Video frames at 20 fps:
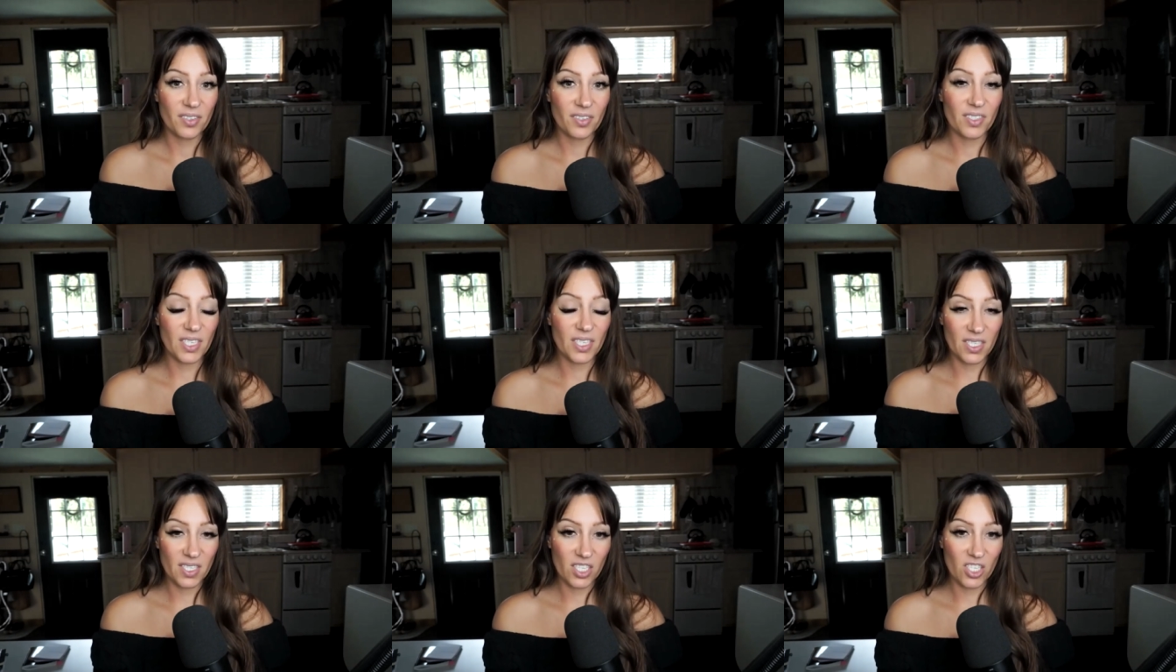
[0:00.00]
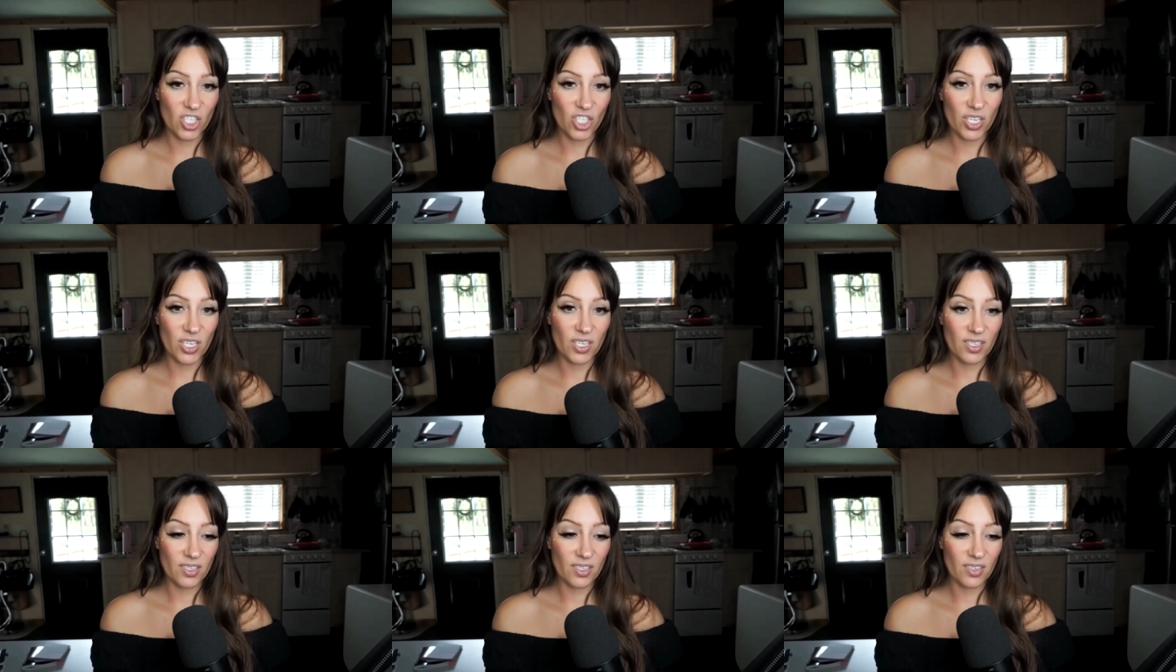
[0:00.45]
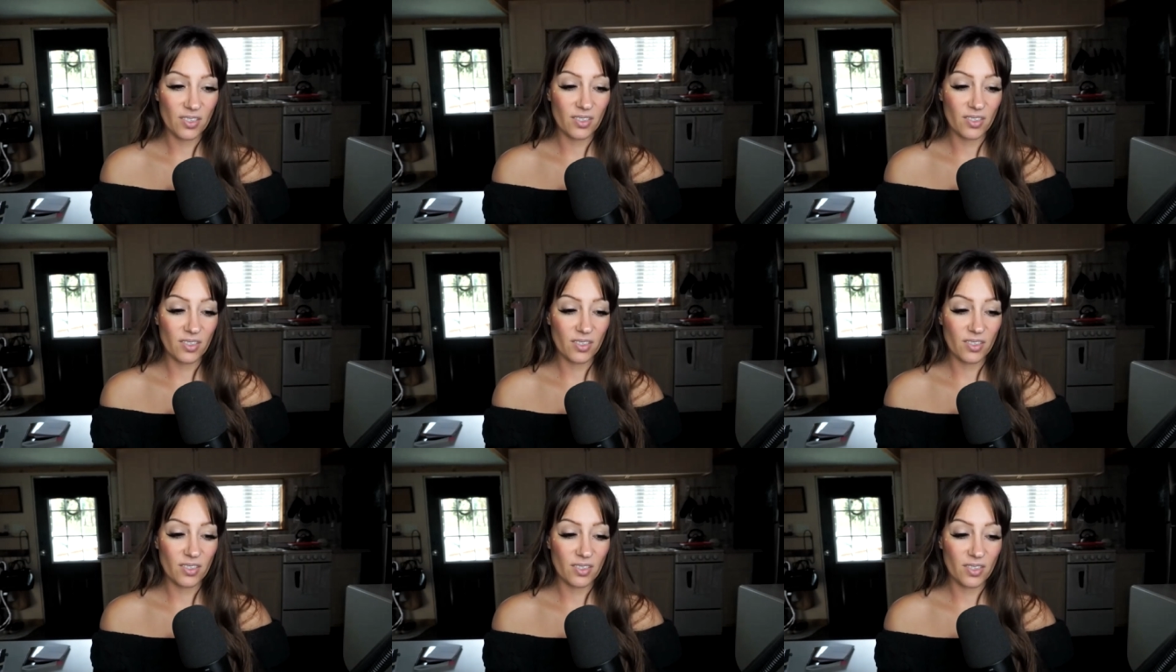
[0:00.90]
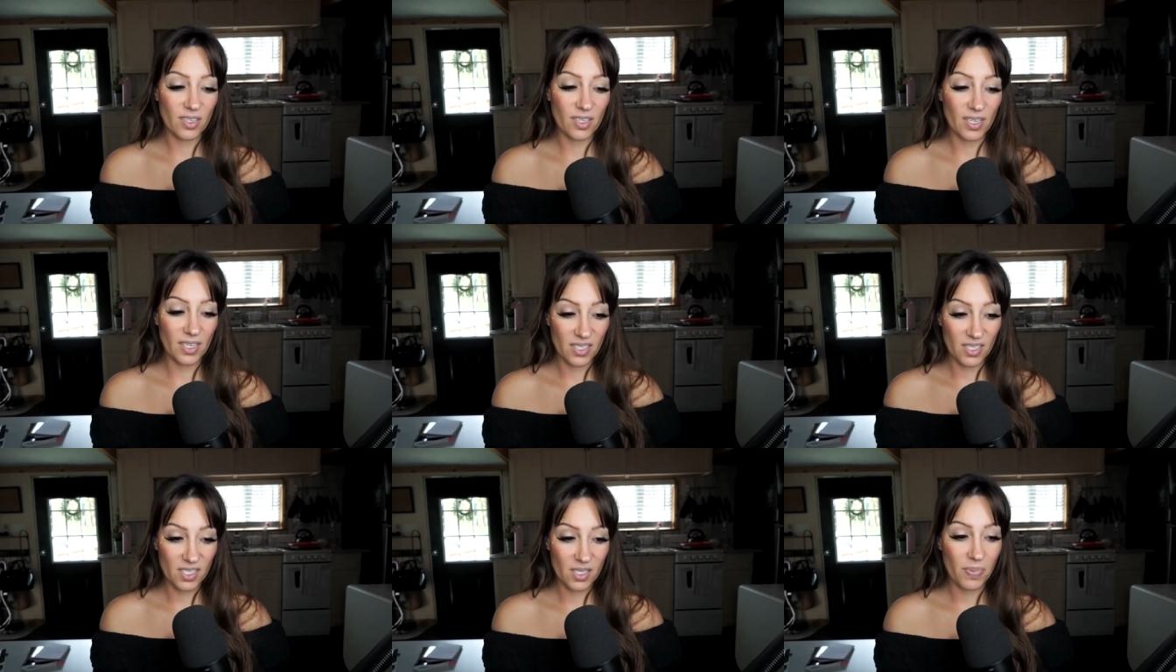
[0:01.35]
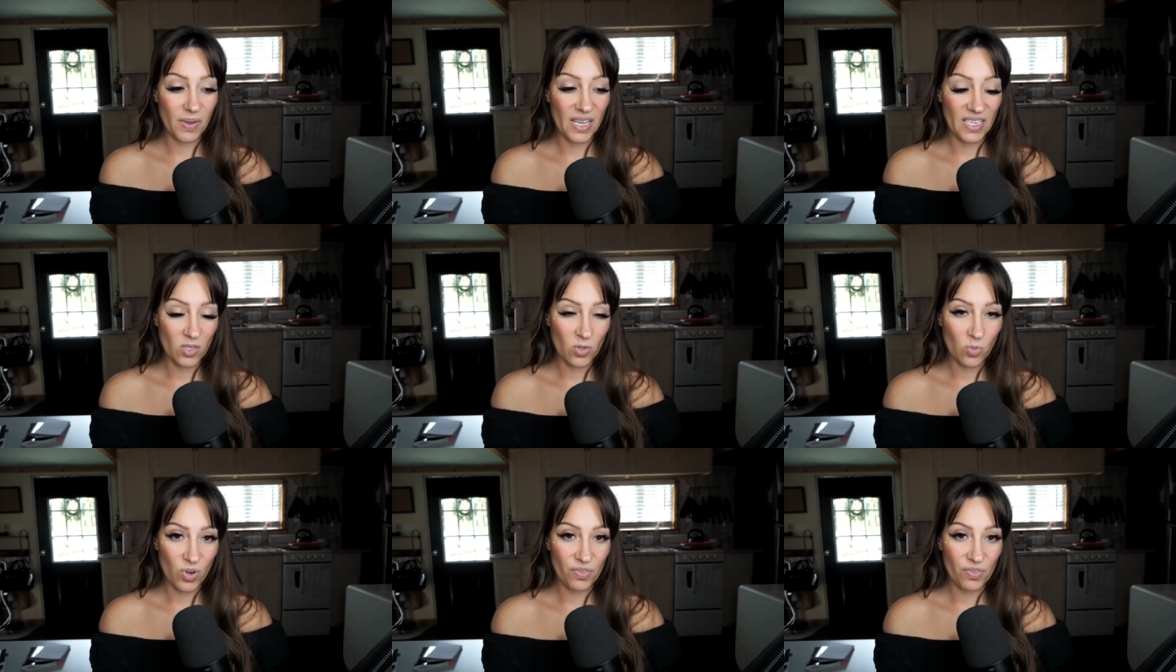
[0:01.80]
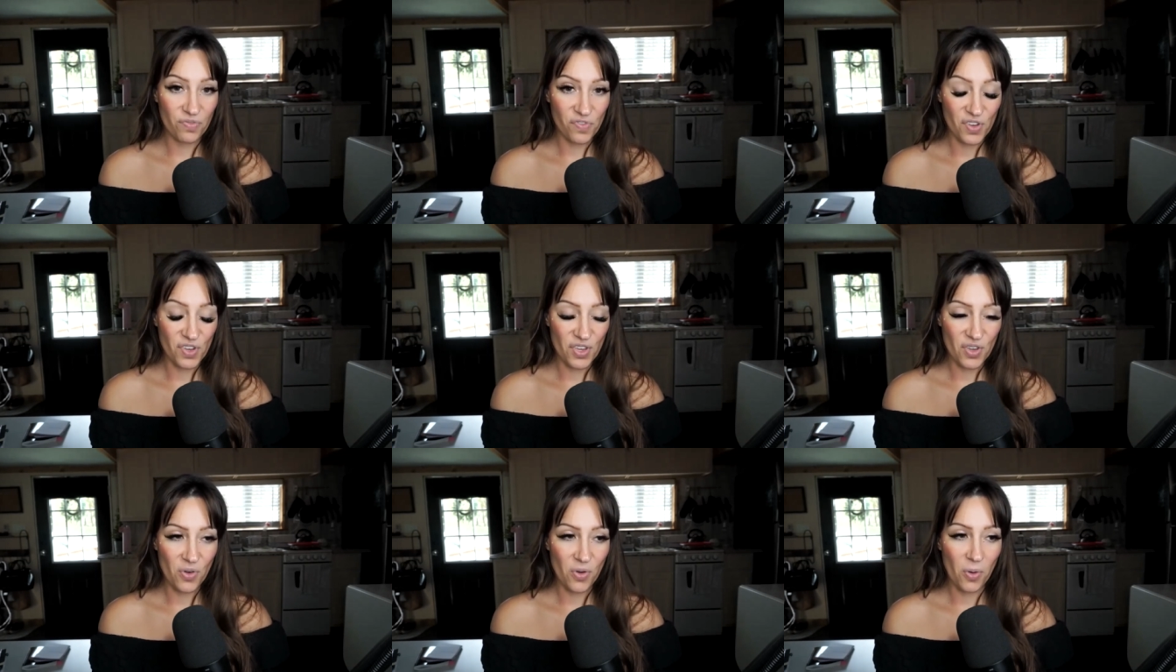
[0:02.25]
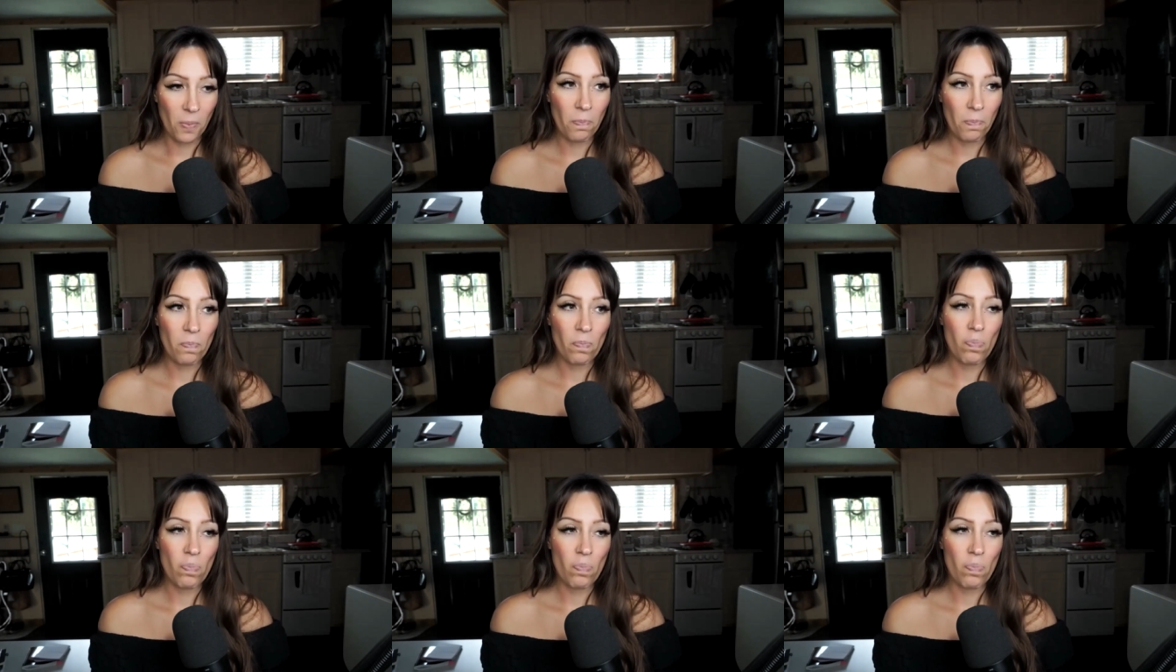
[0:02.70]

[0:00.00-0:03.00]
decision is the best one for you,